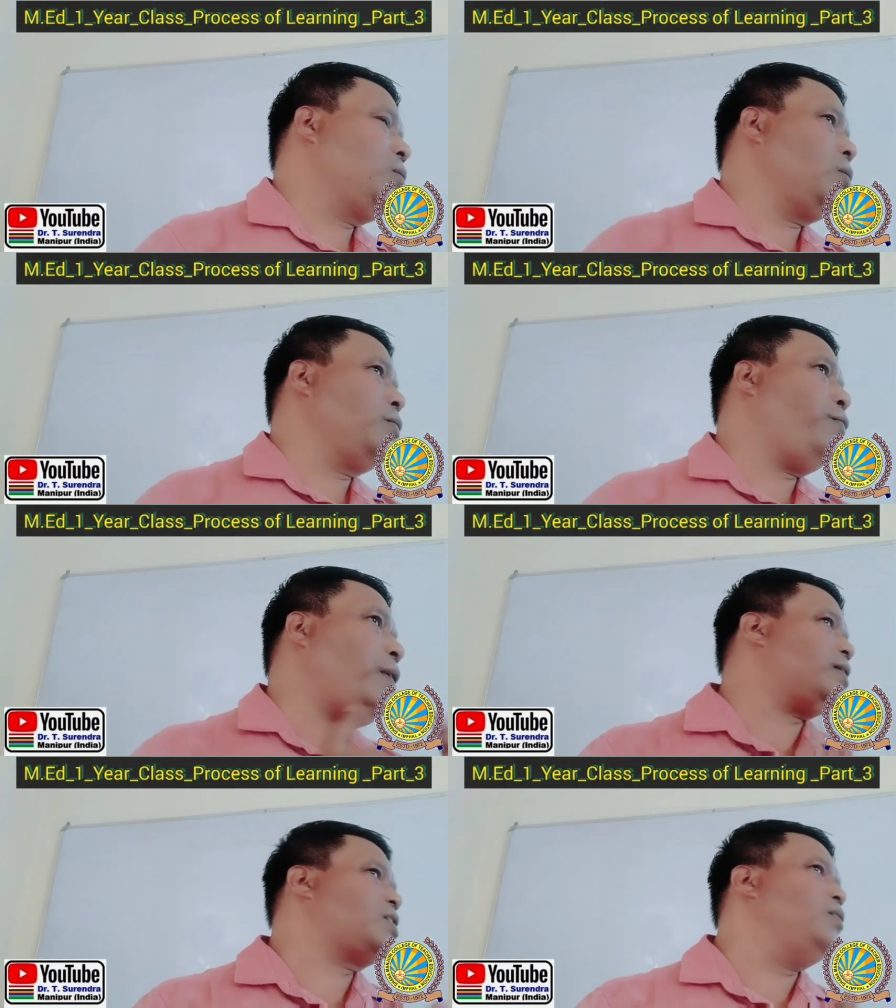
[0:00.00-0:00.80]
So the
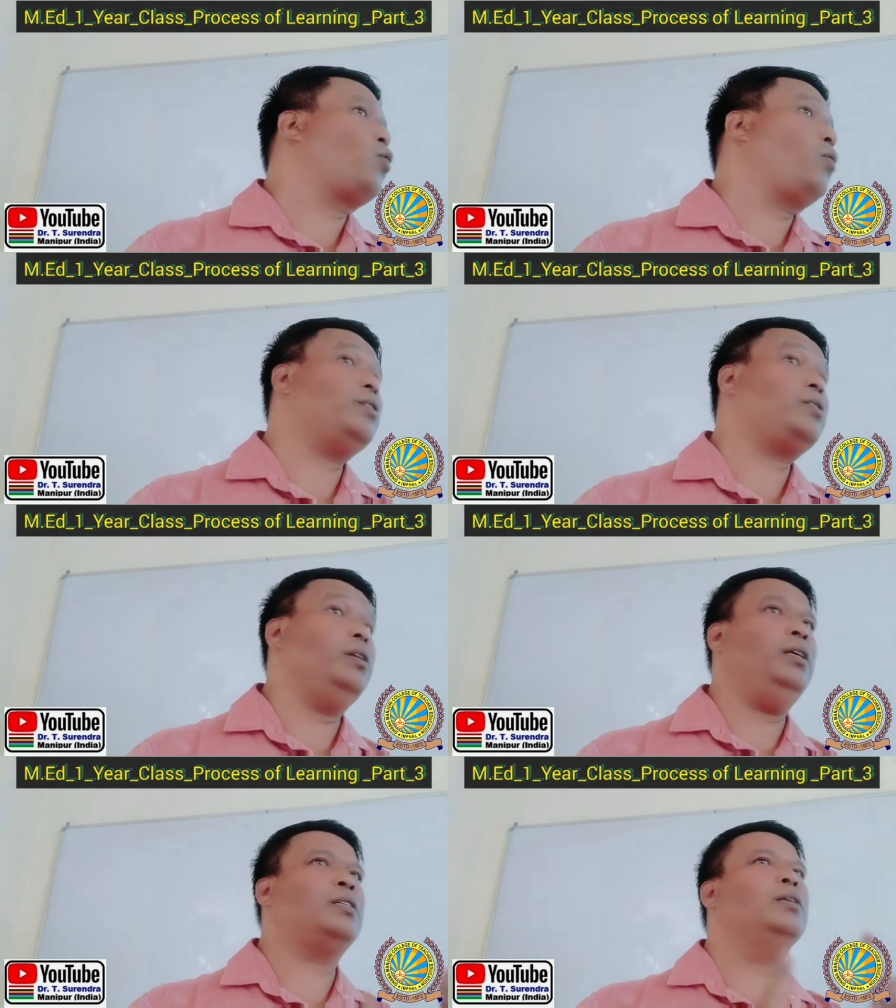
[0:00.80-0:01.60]
first
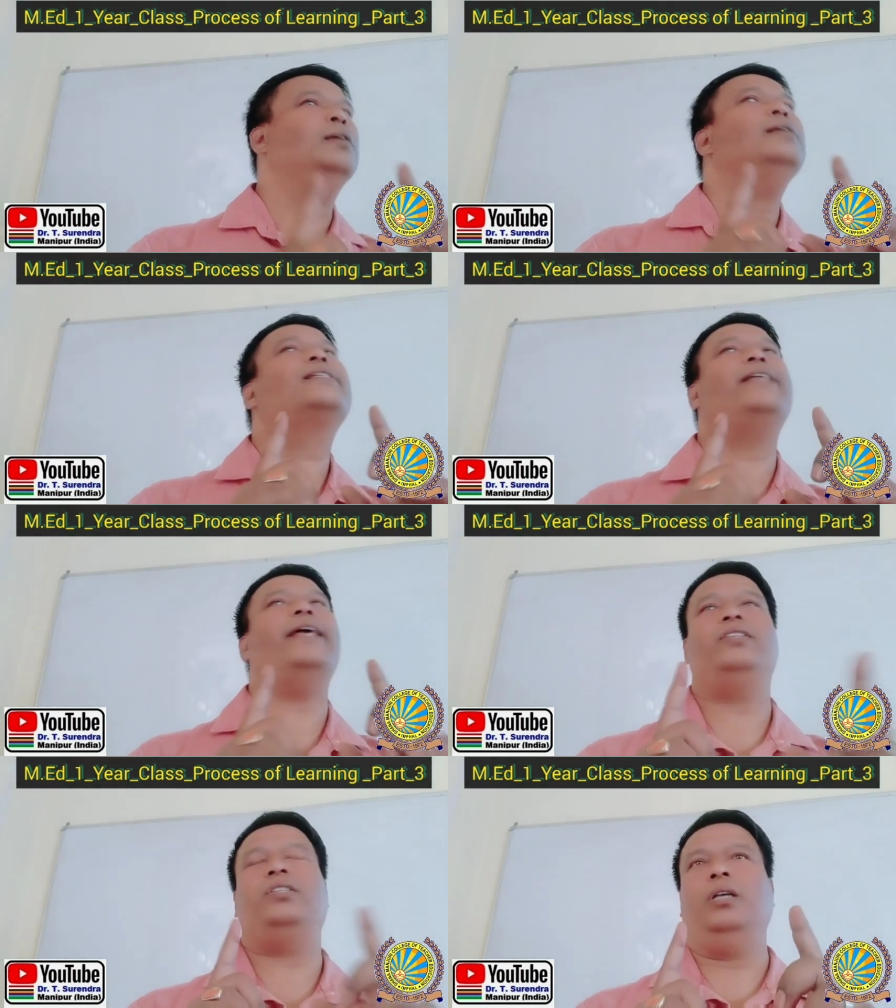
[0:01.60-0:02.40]
information is
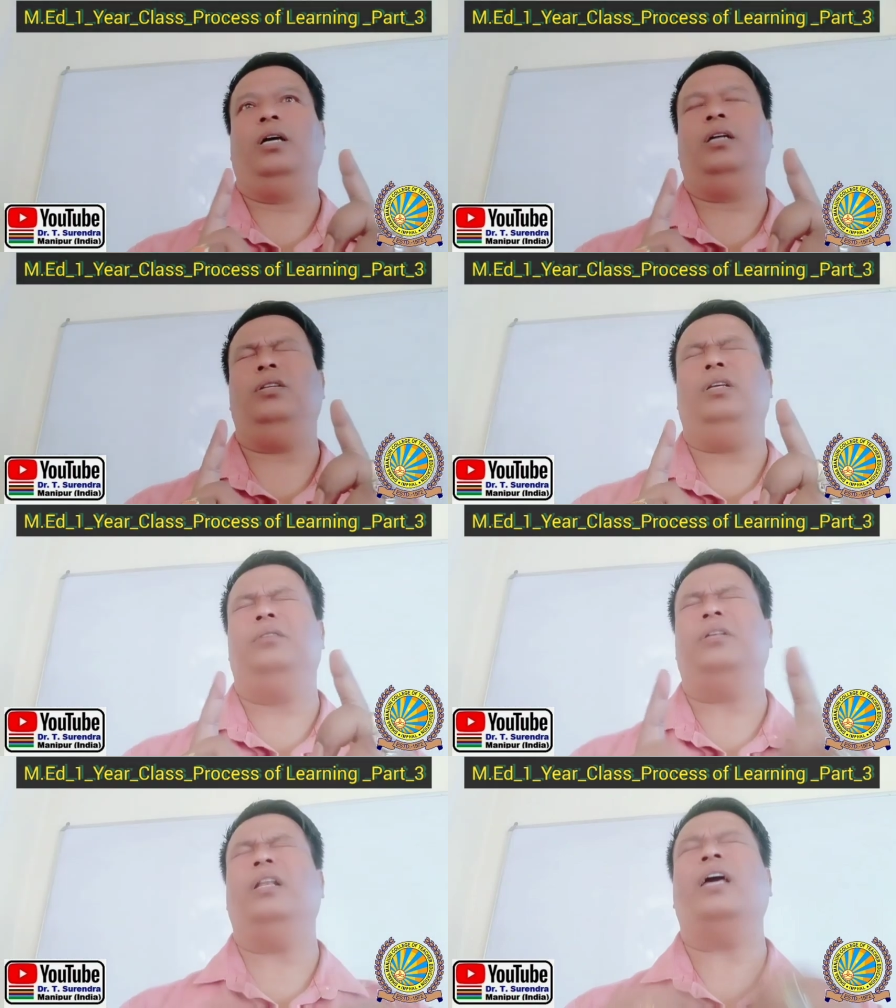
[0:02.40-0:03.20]
sense
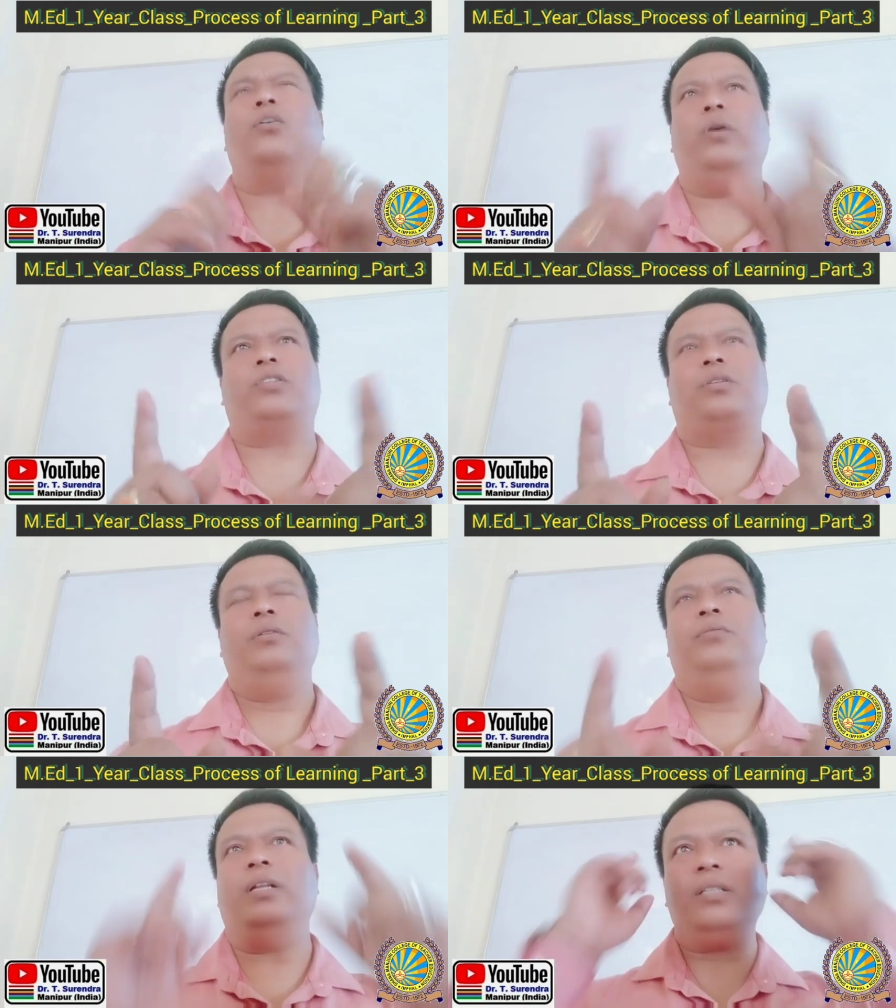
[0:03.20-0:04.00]
the language,
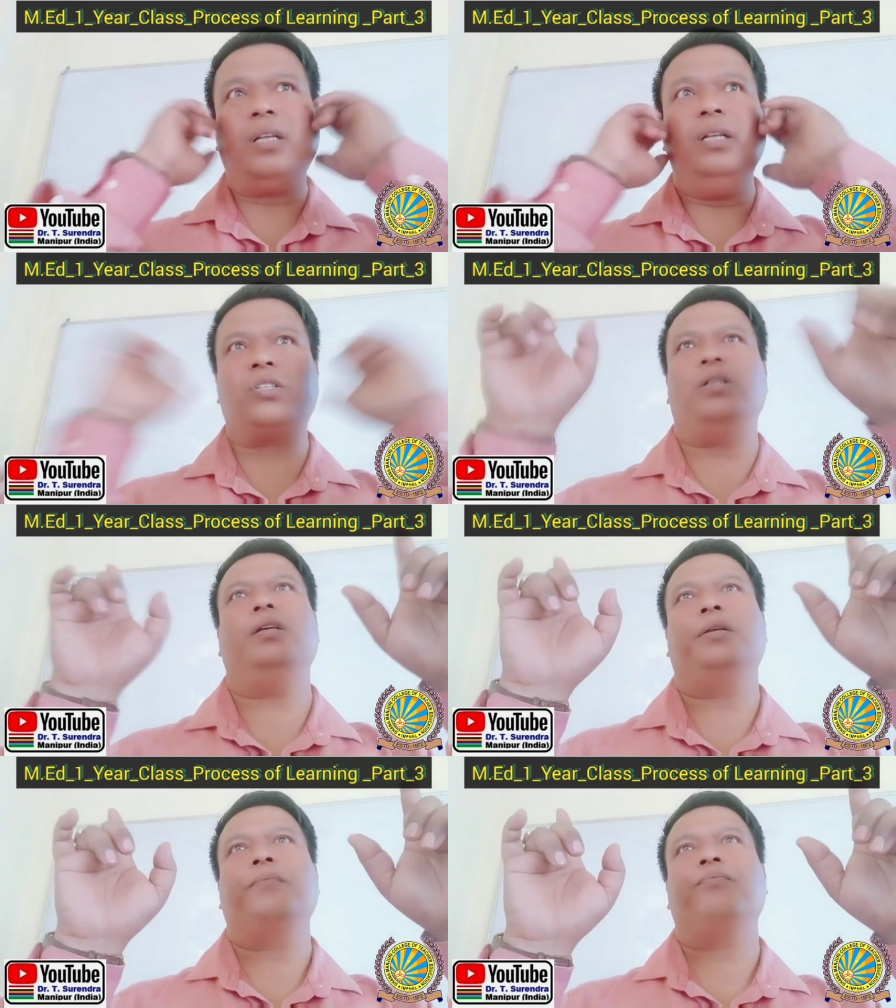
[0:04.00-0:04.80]
that is a
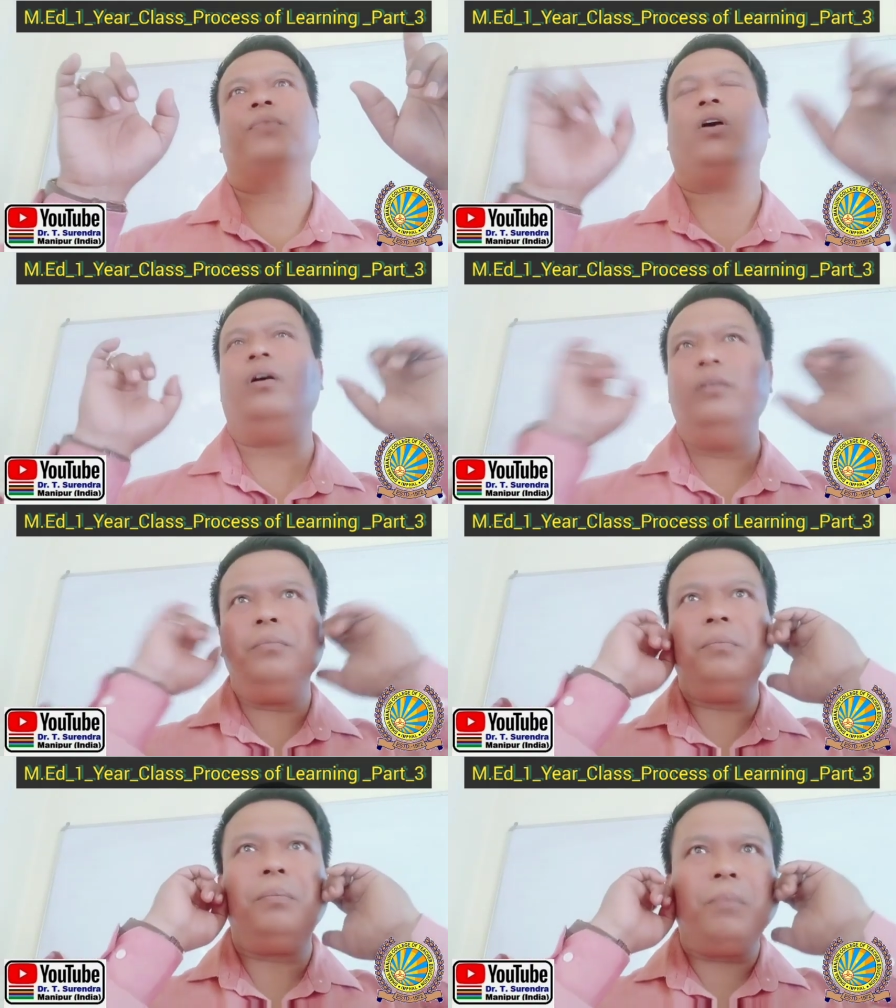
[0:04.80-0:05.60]
listening.
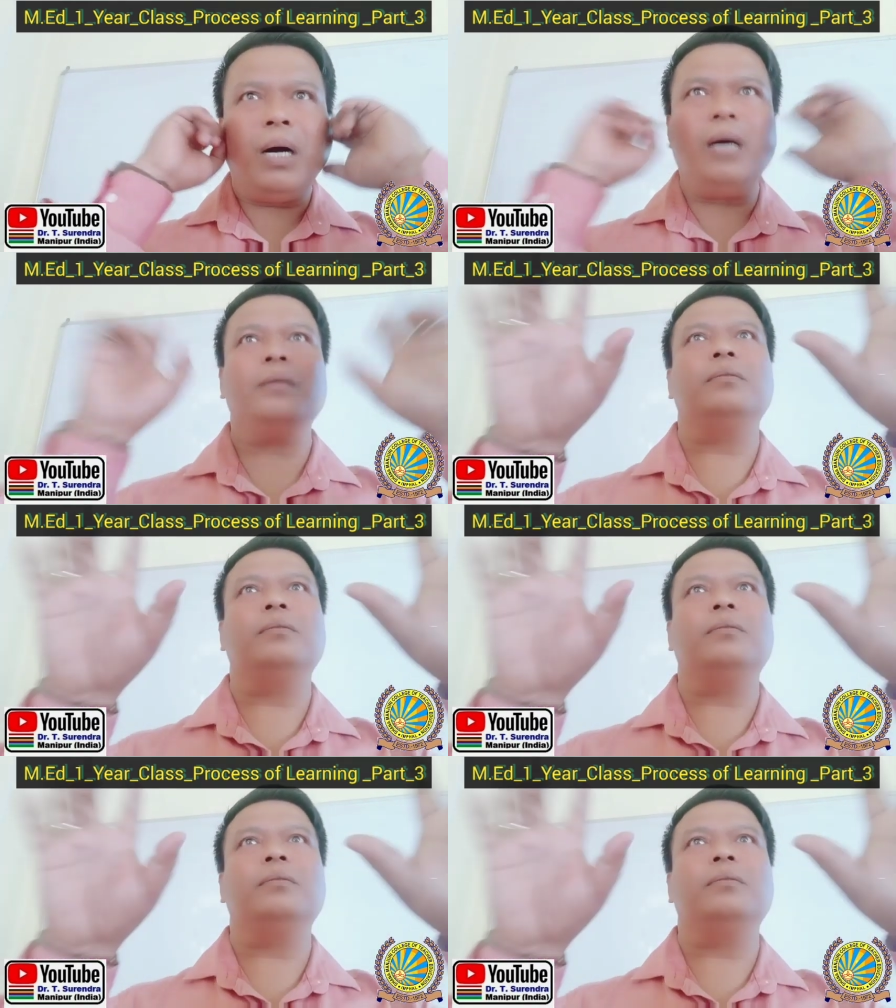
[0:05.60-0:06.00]
Ma